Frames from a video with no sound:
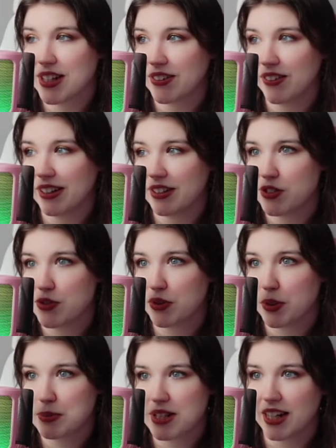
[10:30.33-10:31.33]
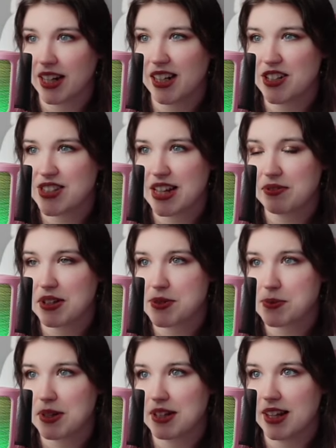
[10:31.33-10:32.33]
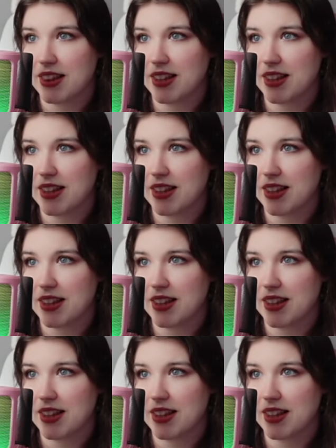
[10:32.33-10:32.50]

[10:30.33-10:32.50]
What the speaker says: on now is a little bit of a mess, but I do